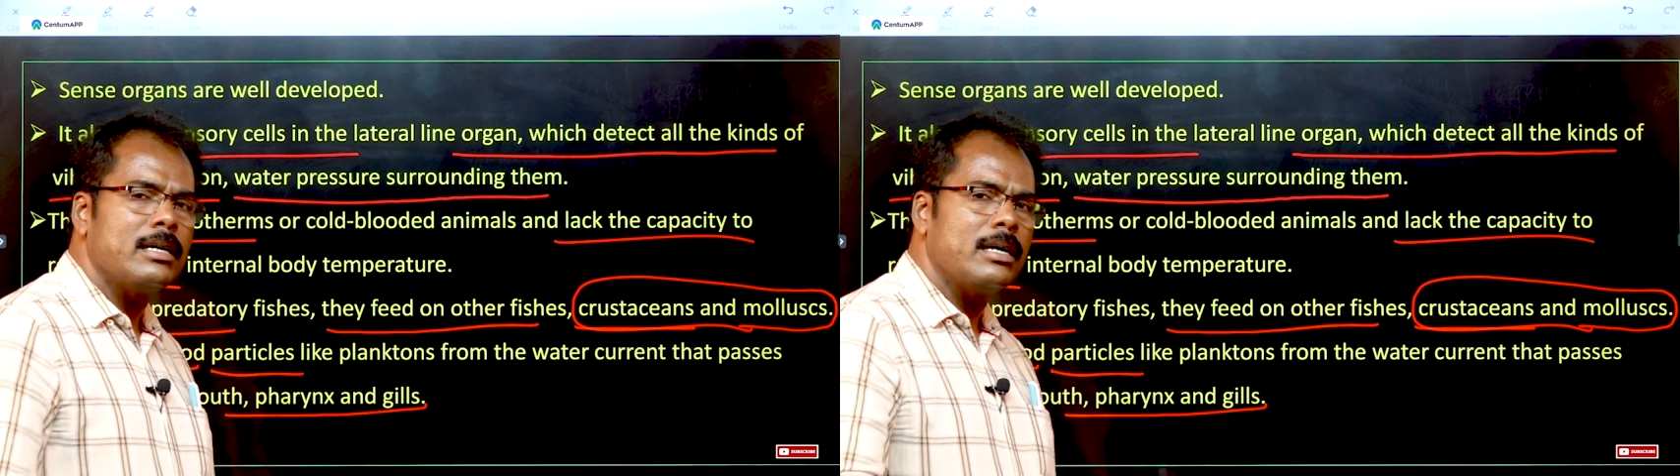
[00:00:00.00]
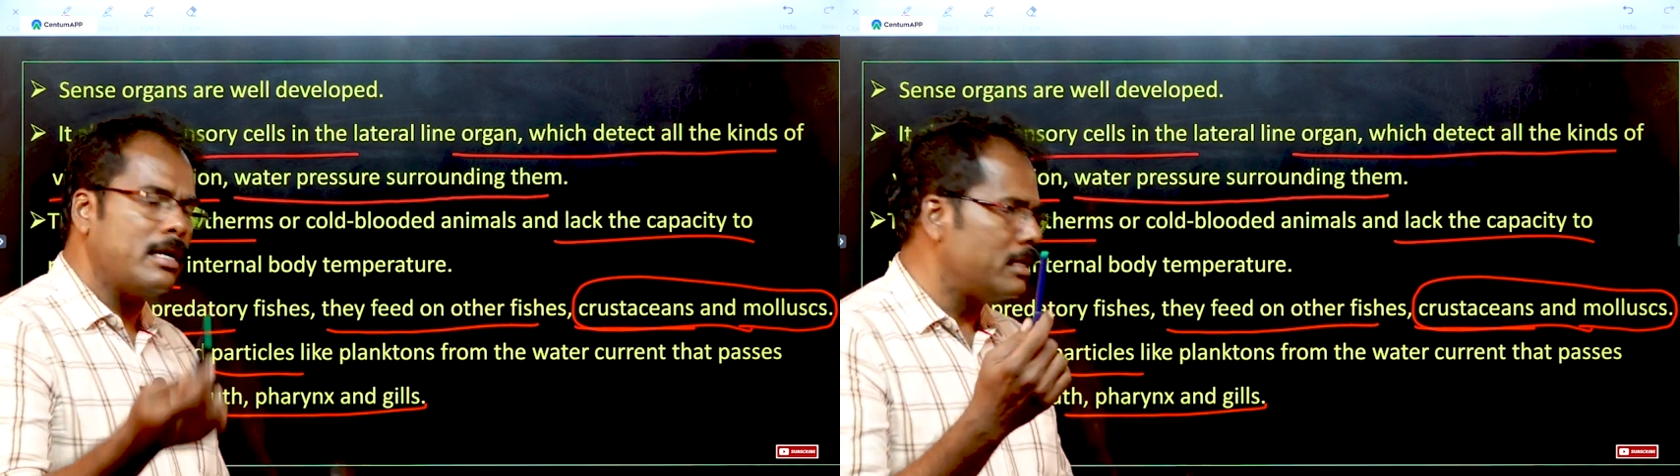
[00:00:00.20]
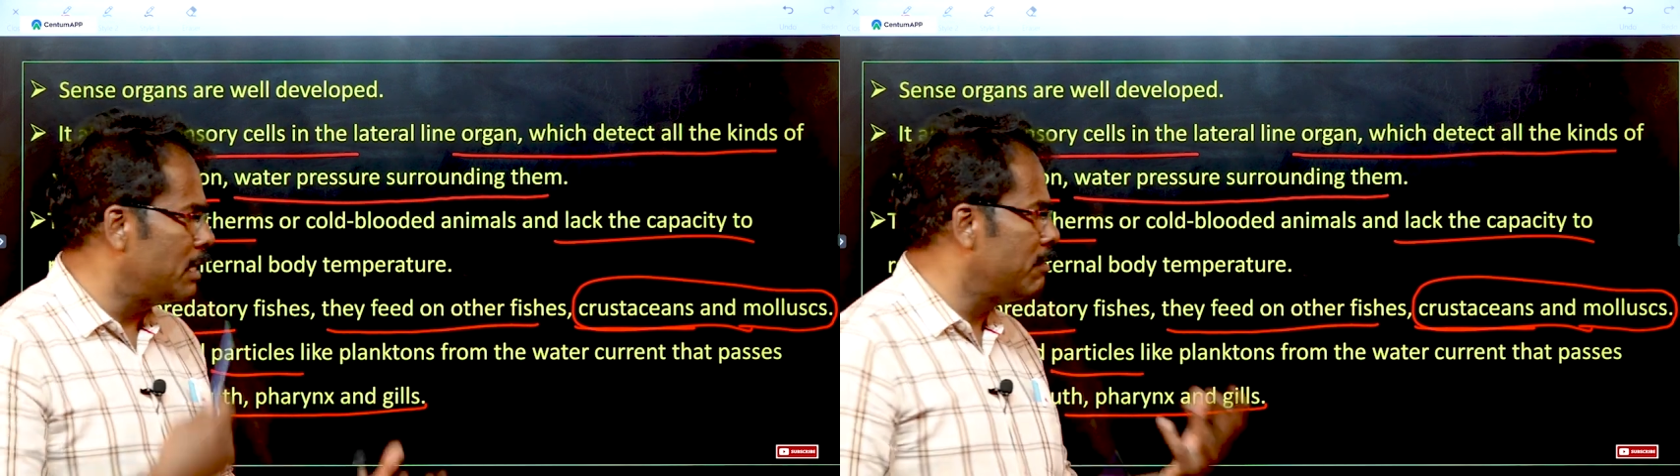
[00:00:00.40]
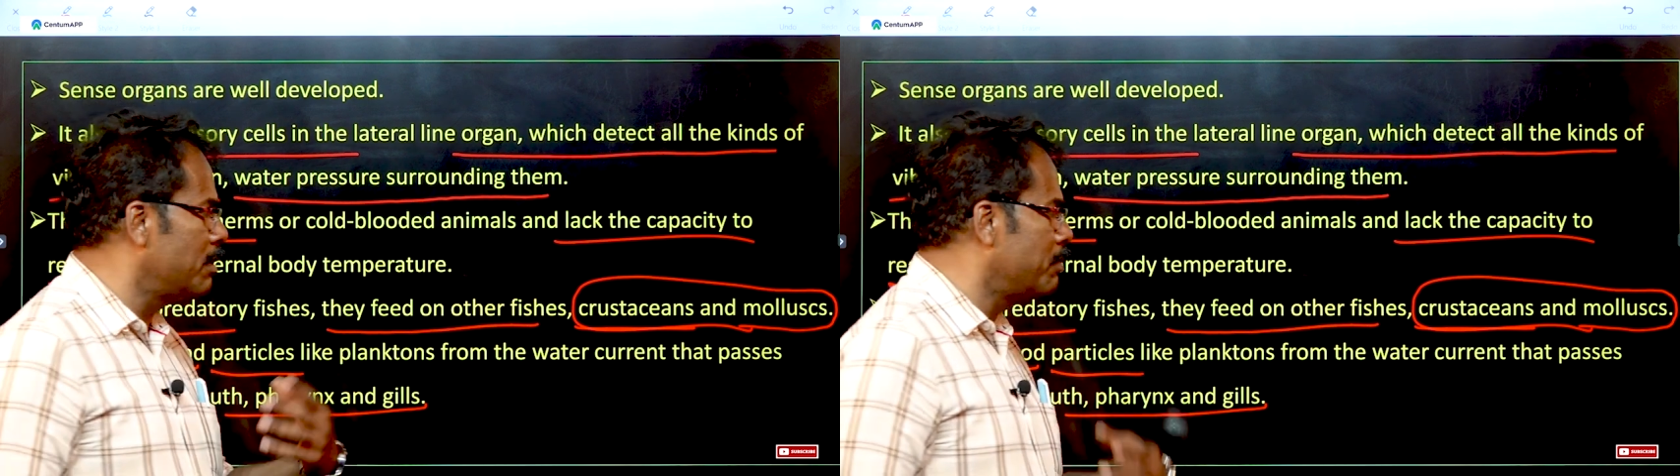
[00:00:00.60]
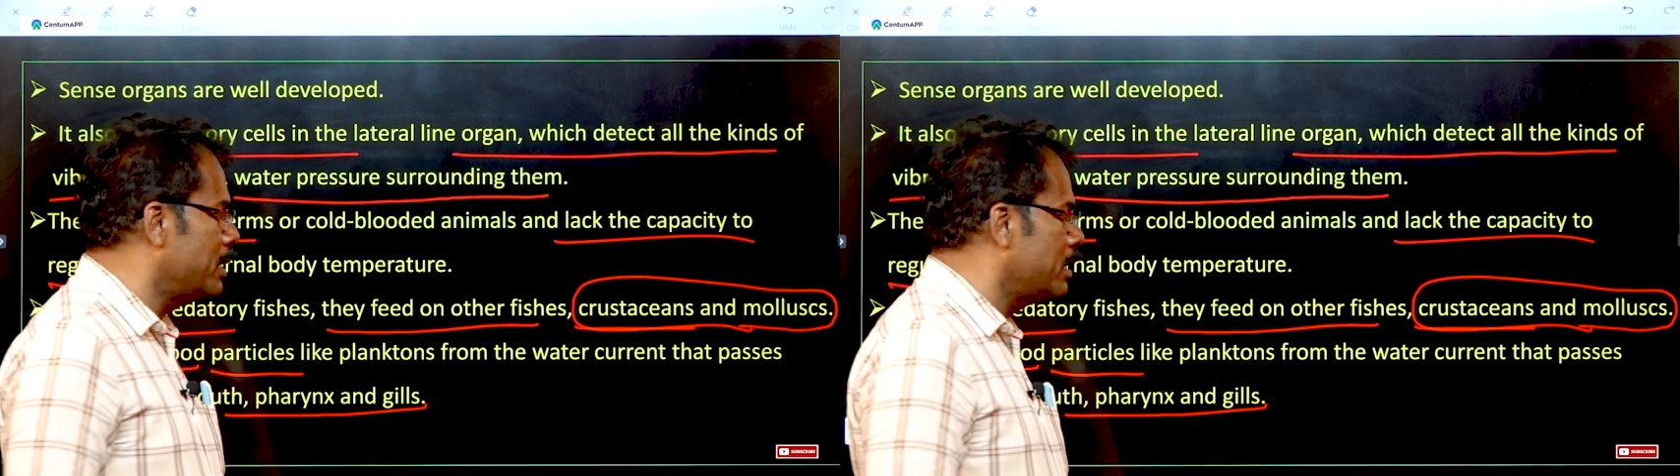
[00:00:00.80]
and they will
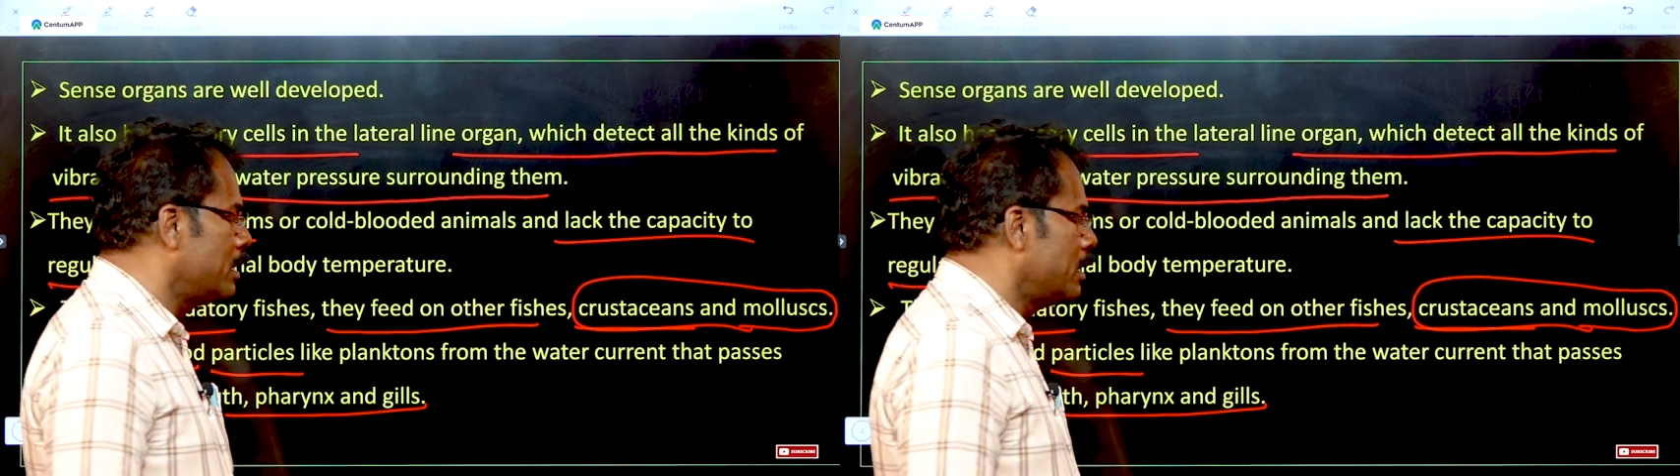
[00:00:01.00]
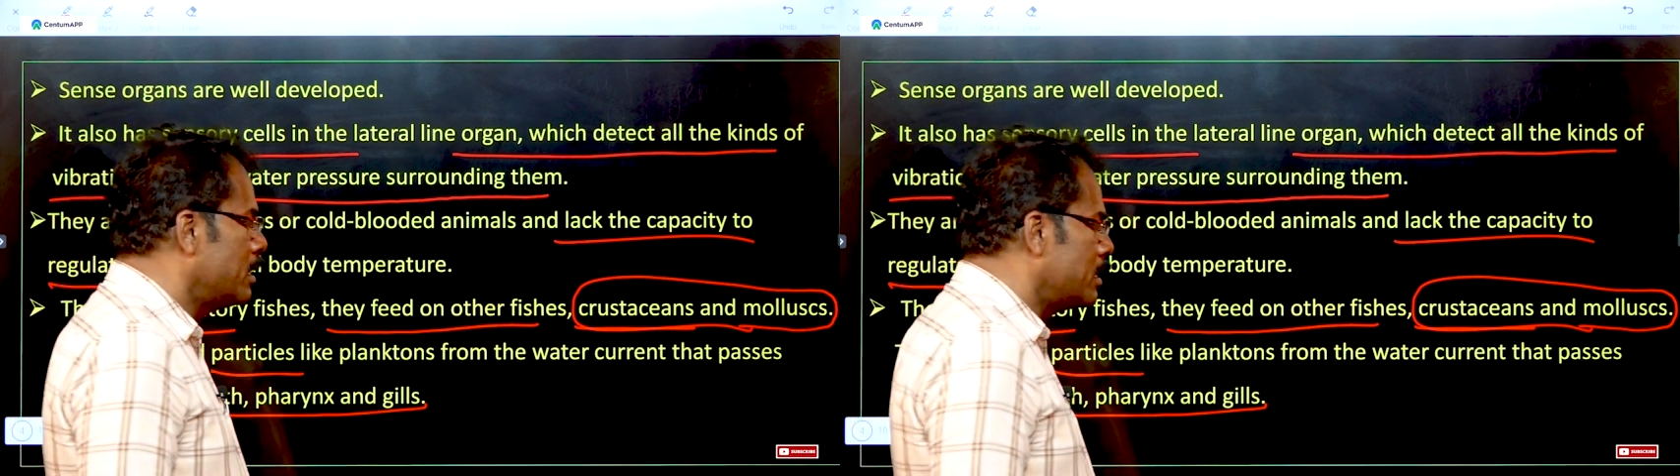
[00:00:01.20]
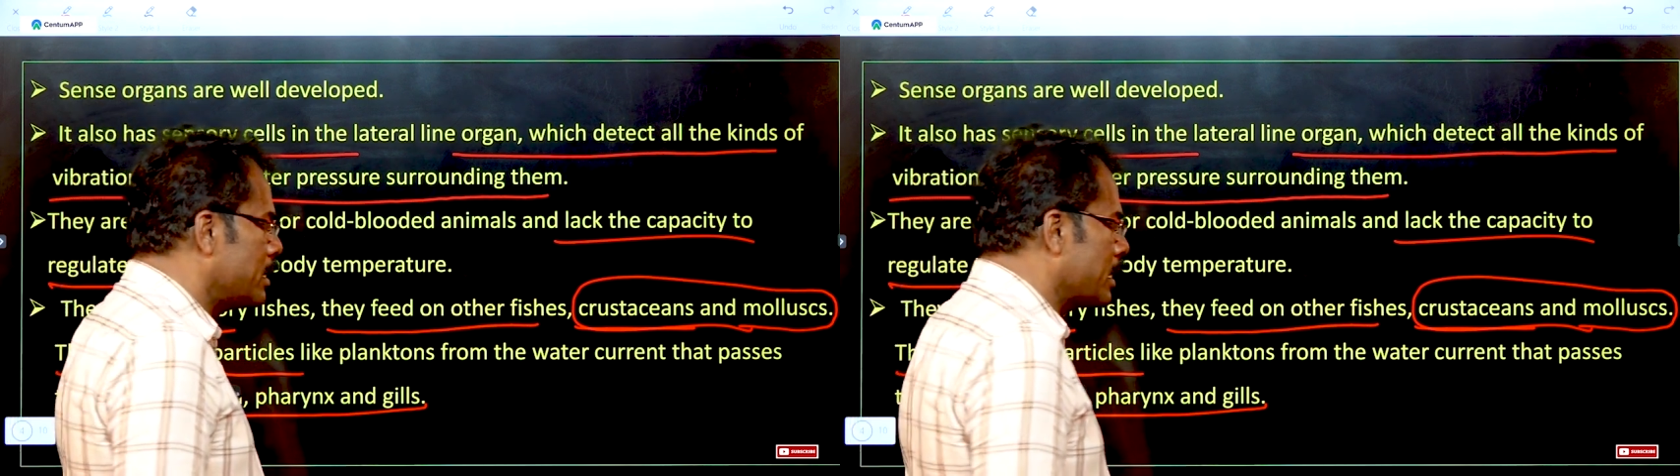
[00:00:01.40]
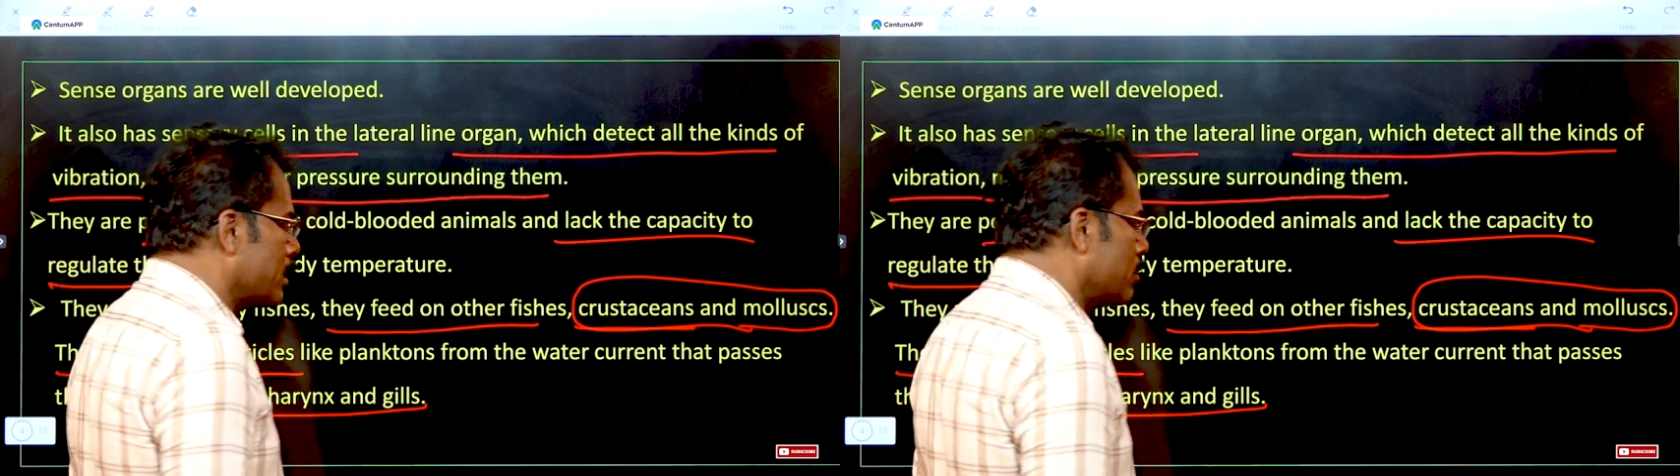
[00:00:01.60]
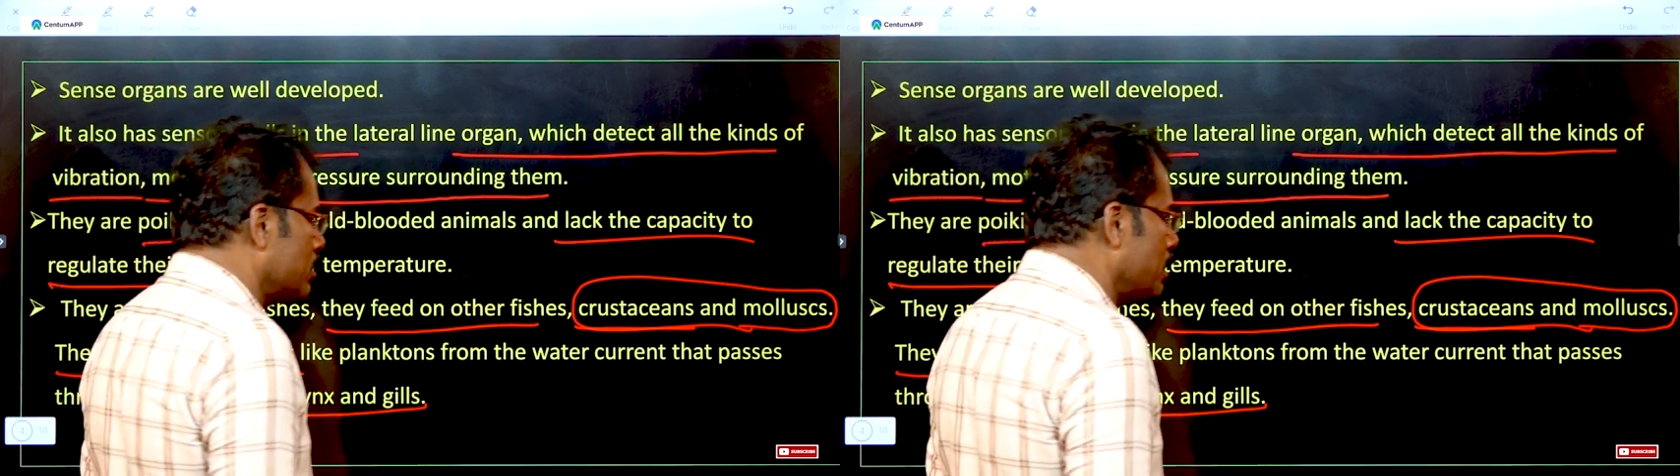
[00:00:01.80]
be taken
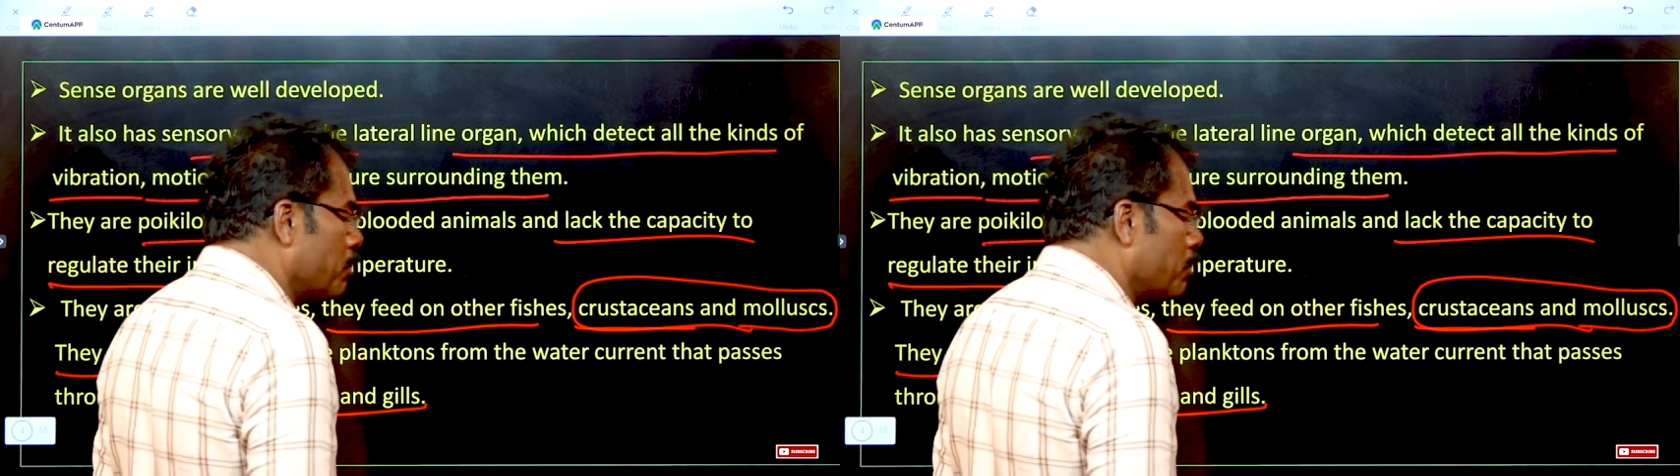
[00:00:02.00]
into the